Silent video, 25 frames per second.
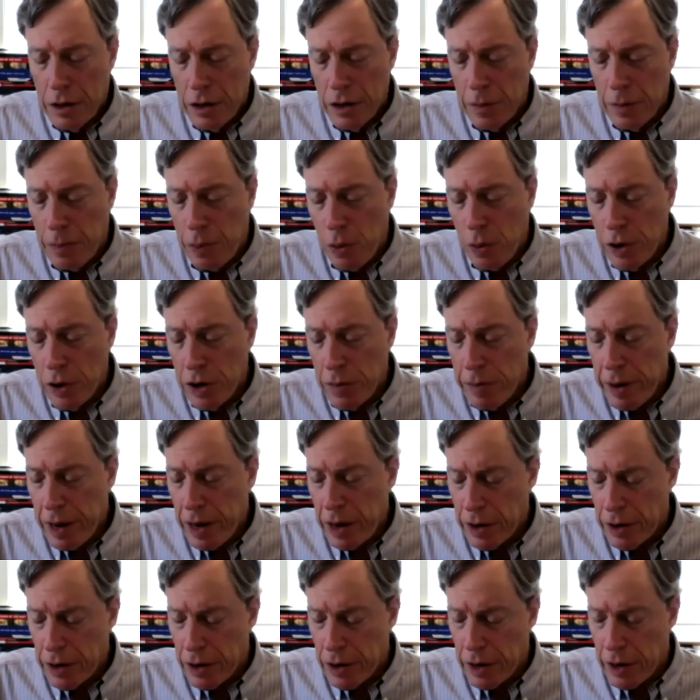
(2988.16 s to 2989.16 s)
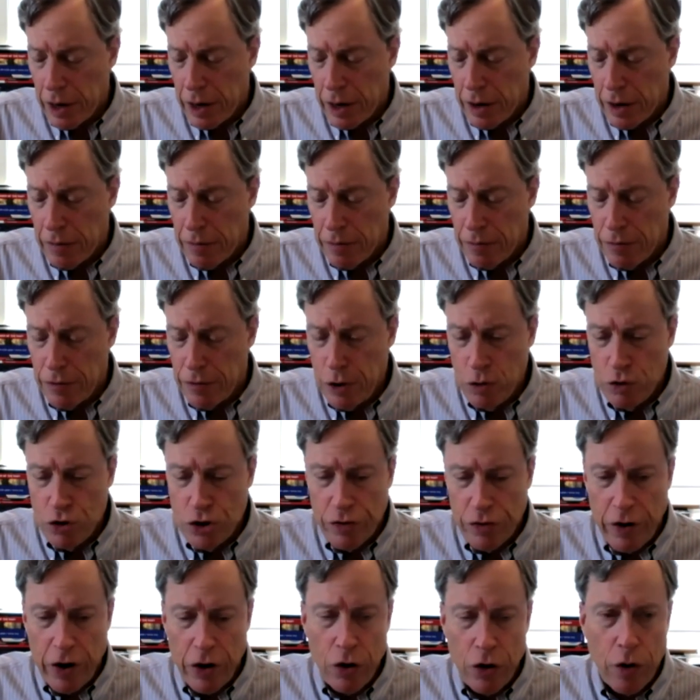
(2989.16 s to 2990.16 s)
the point about views
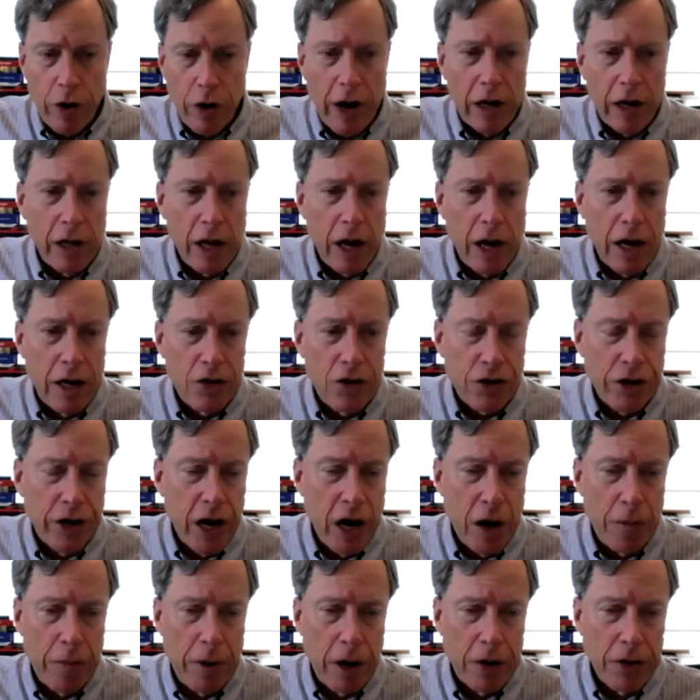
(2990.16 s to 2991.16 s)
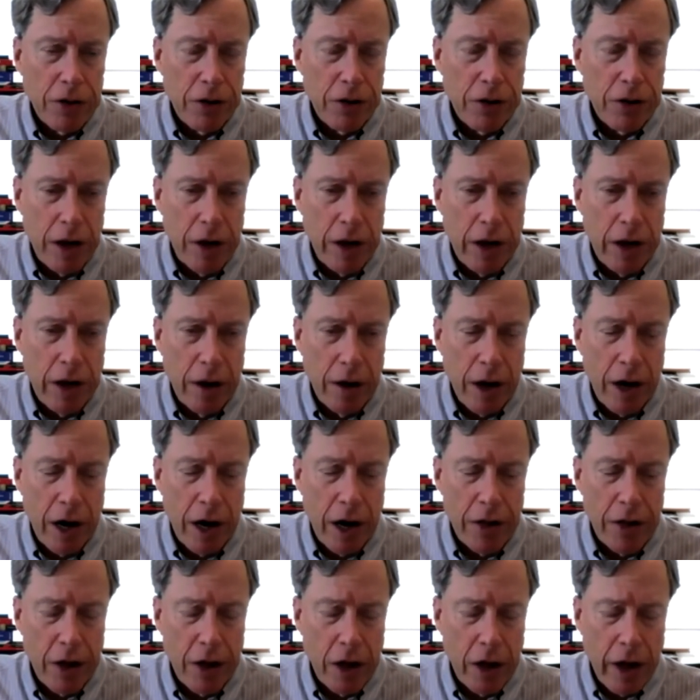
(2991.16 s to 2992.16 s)
of other allies and
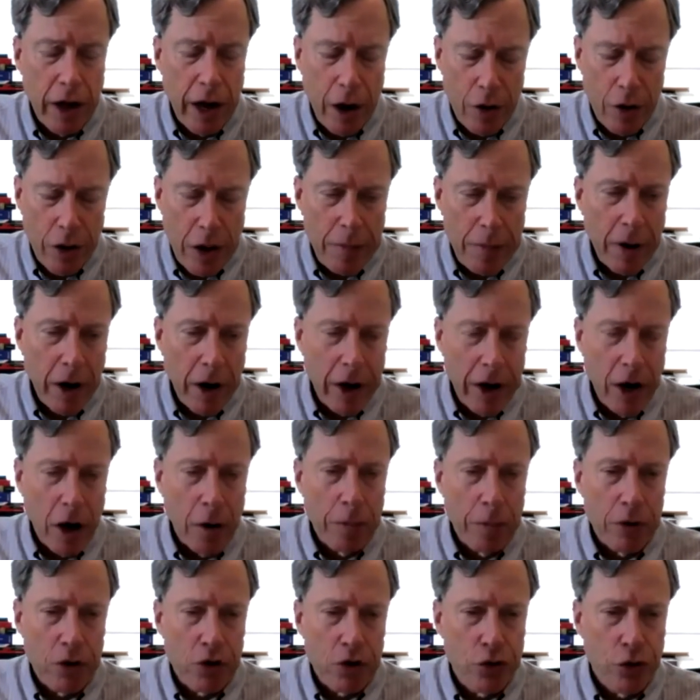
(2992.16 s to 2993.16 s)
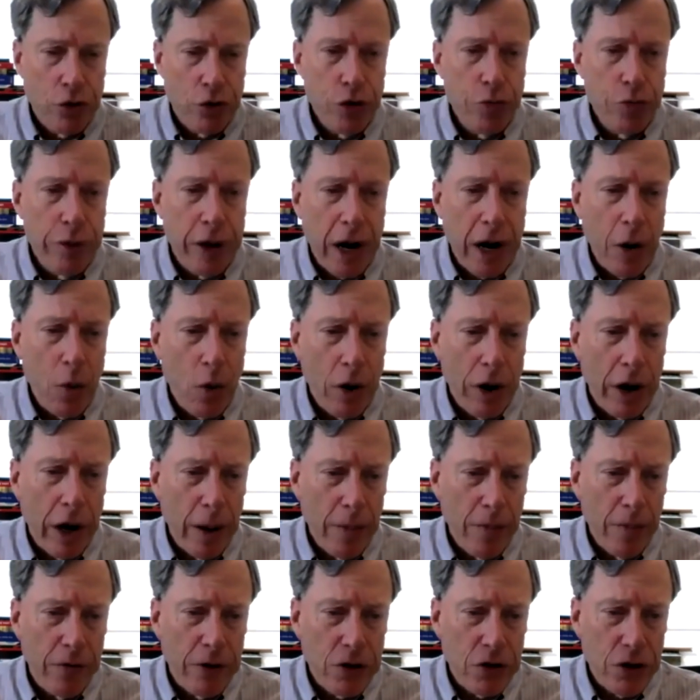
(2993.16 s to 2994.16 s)
how they might help is true, but I want to
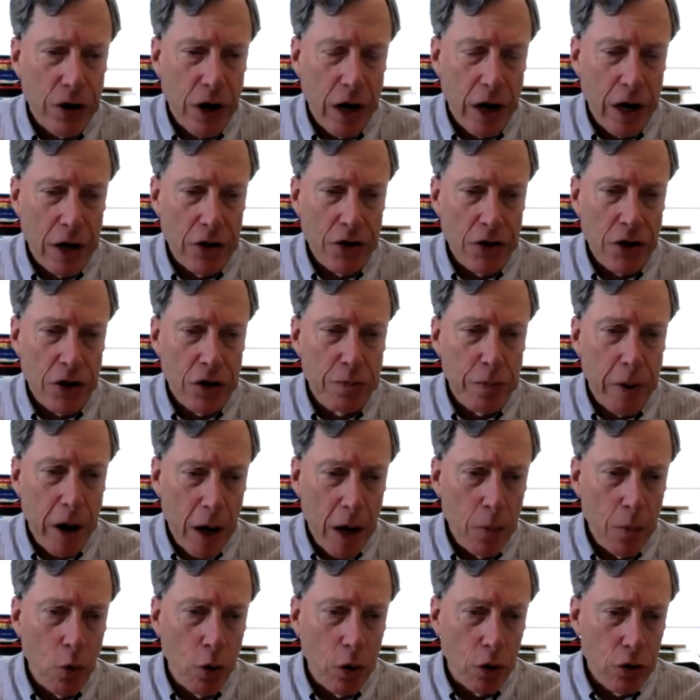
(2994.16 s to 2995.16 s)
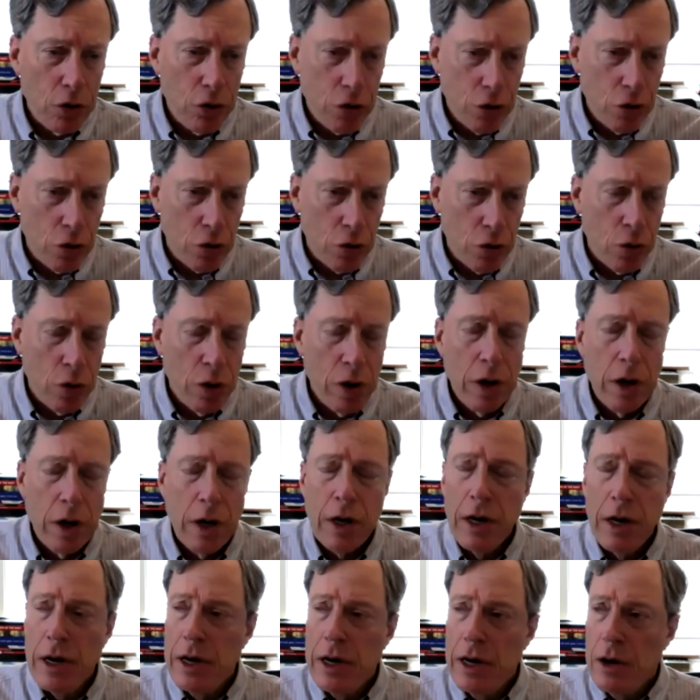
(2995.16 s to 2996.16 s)
emphasize, as Bob will too,
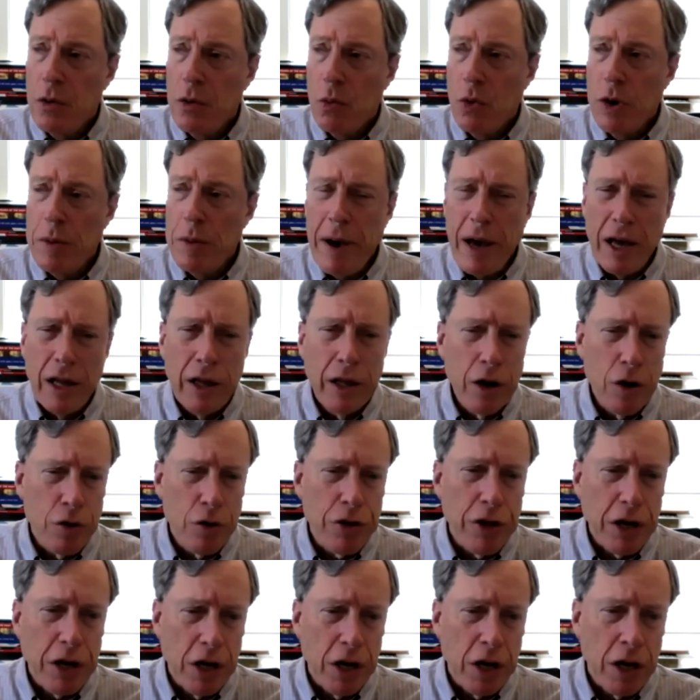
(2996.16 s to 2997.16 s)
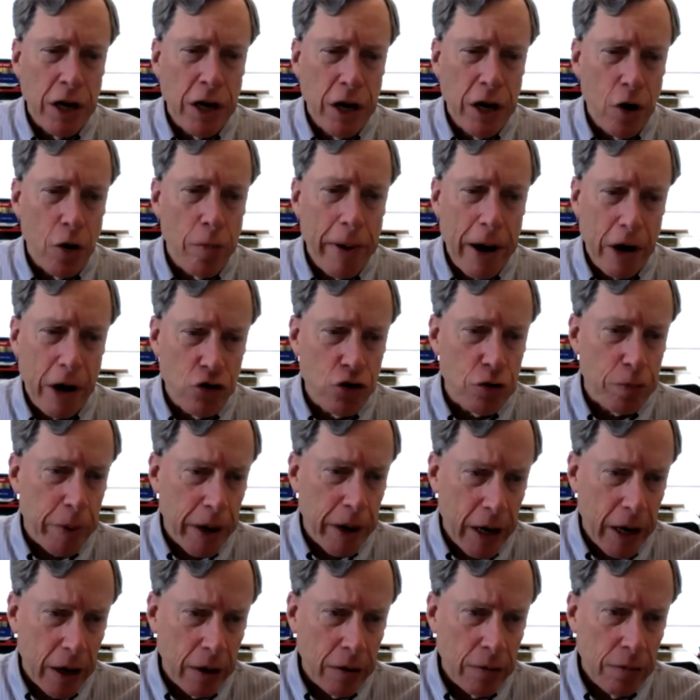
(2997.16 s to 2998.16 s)
we mainly are thinking here about
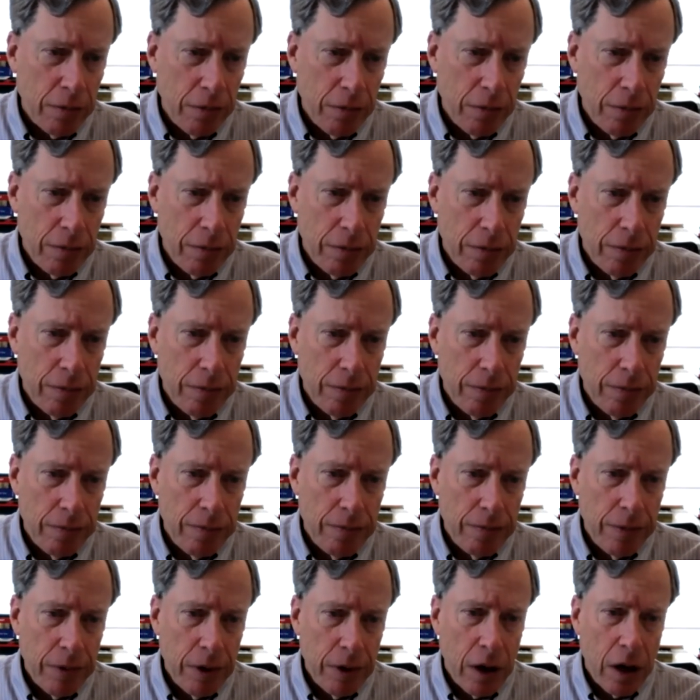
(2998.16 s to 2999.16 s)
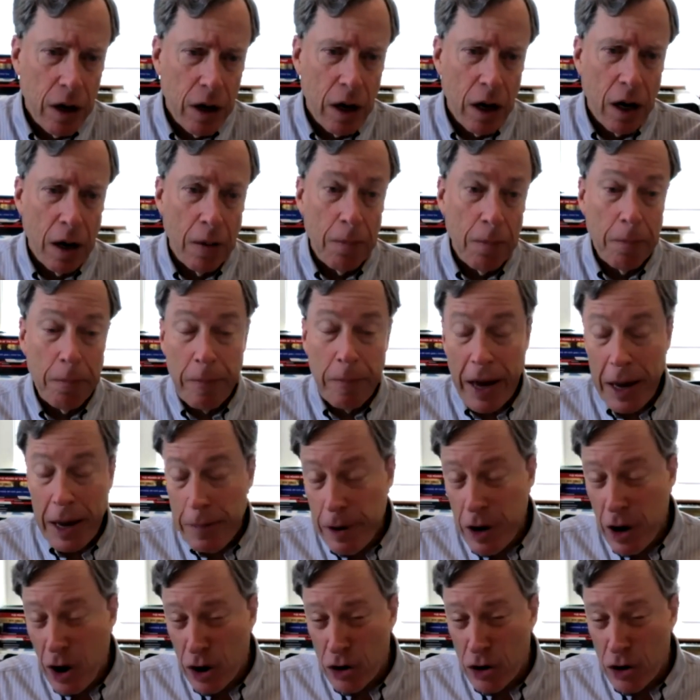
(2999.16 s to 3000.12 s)
Japan. Maybe